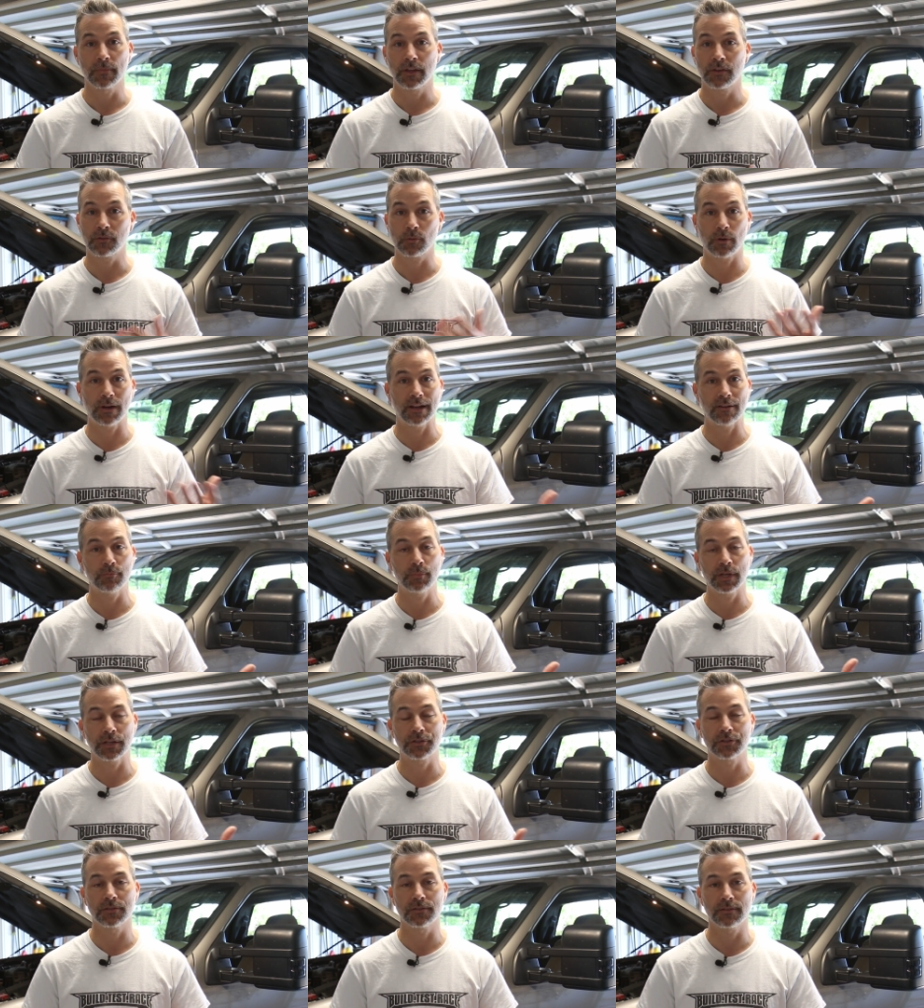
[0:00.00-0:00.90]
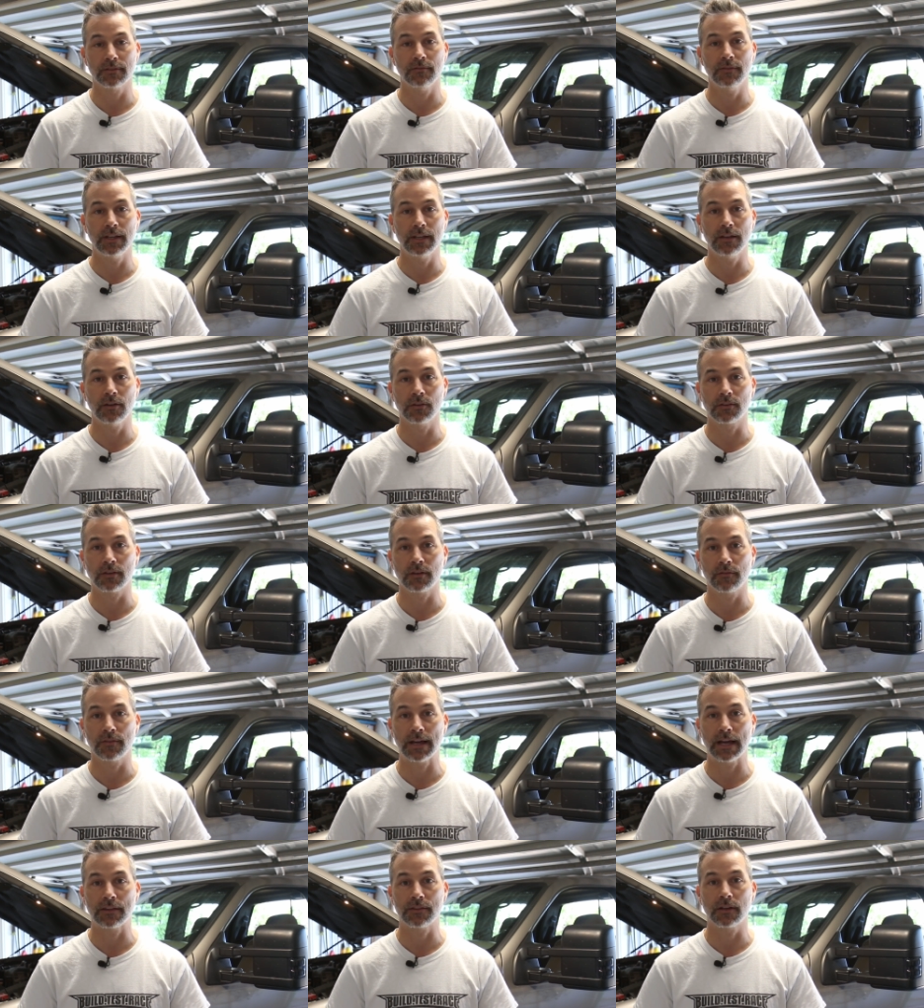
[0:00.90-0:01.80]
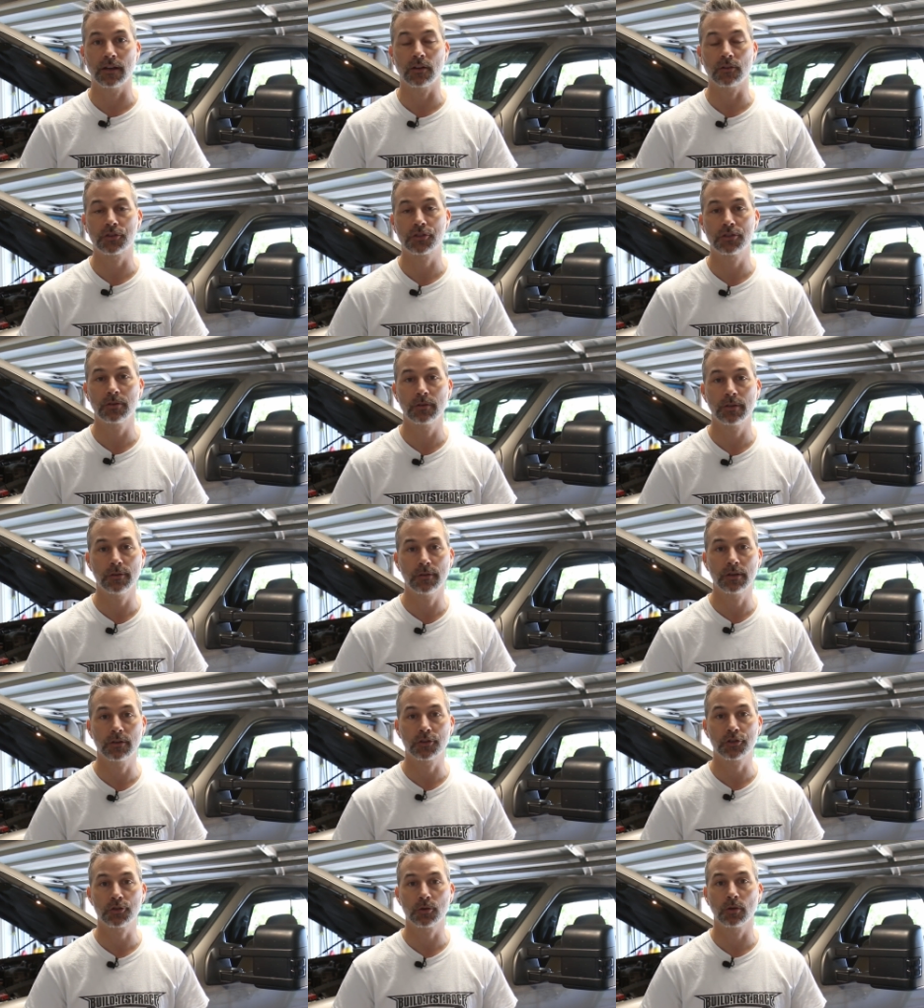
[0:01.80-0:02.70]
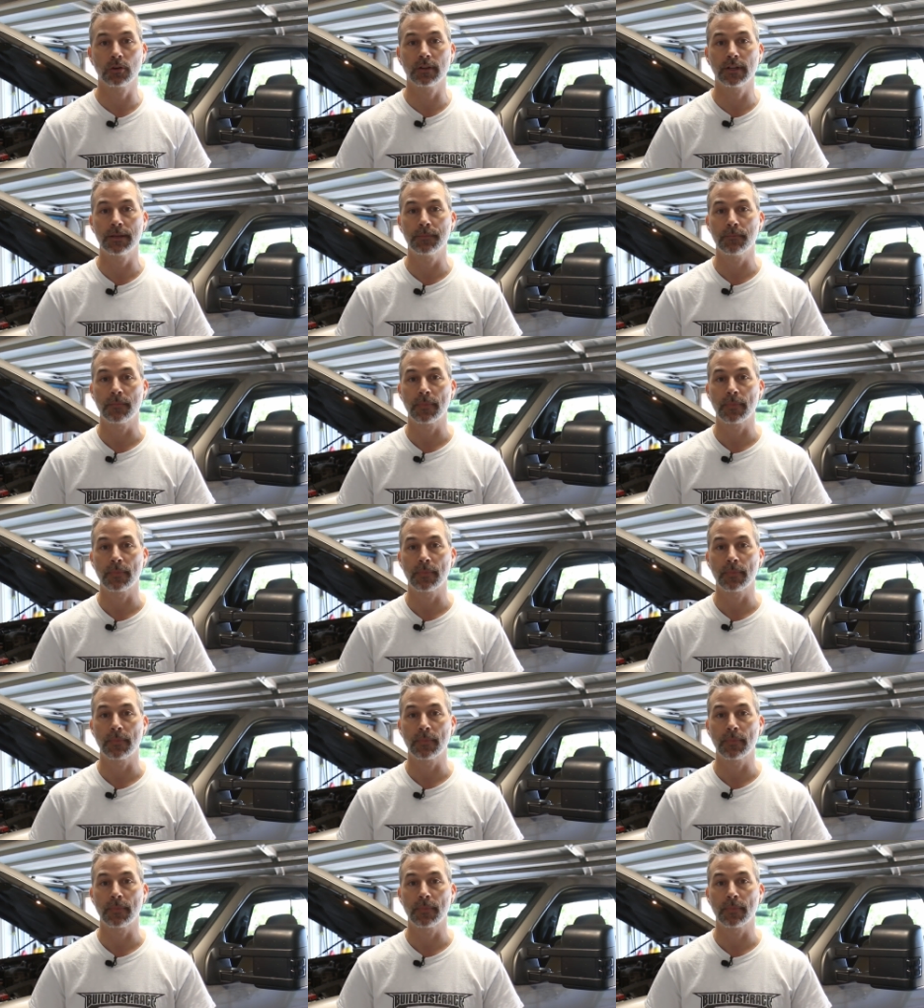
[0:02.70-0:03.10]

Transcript: So I have pictures and videos of that I'll show you here shortly.